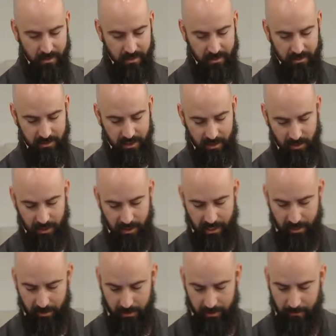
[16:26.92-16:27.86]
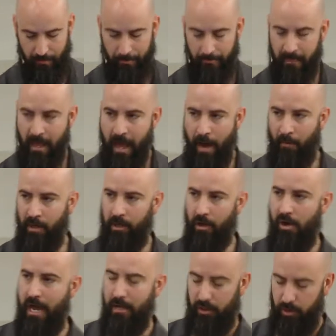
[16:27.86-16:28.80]
intentionality. I want to
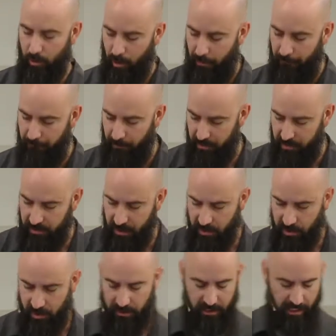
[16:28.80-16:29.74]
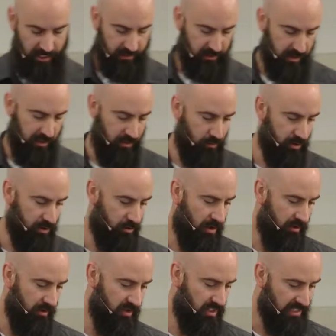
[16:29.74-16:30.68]
go now to our first teaching text, and then we'll
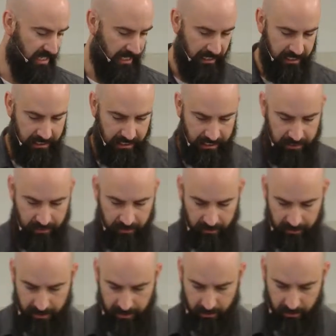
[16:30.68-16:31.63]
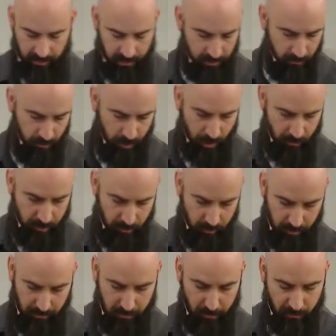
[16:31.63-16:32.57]
draw the second in later in a moment
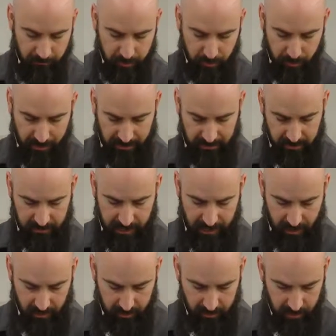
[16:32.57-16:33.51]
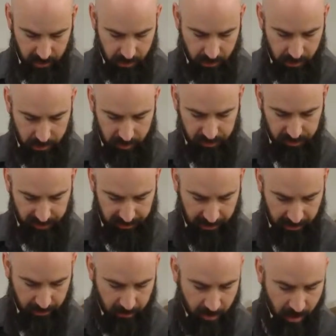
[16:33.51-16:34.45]
when we move to practicalities. Here it is
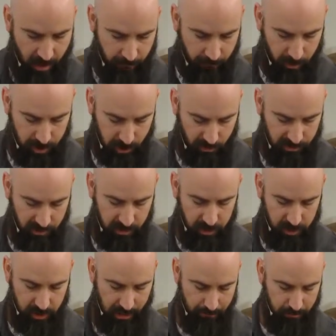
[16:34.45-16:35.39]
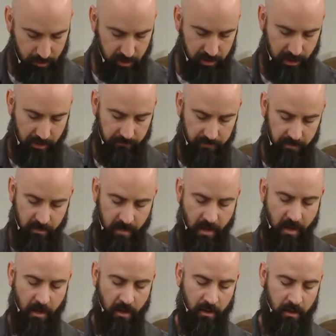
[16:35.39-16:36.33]
again, 1 Corinthians chapter 7,
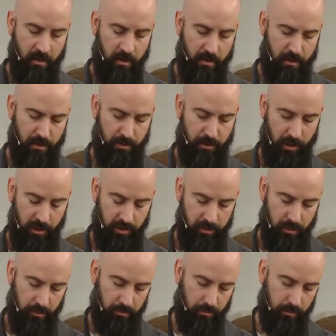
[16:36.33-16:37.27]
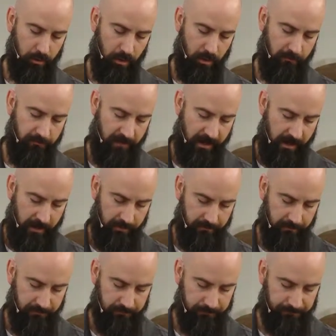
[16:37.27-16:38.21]
32 through
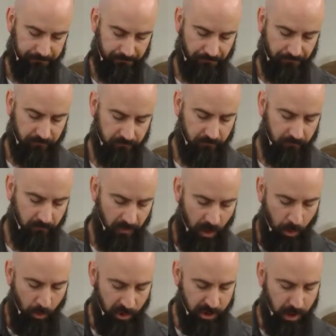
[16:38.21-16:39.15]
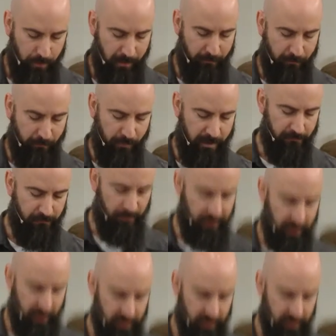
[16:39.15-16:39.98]
35. I want you to be free from the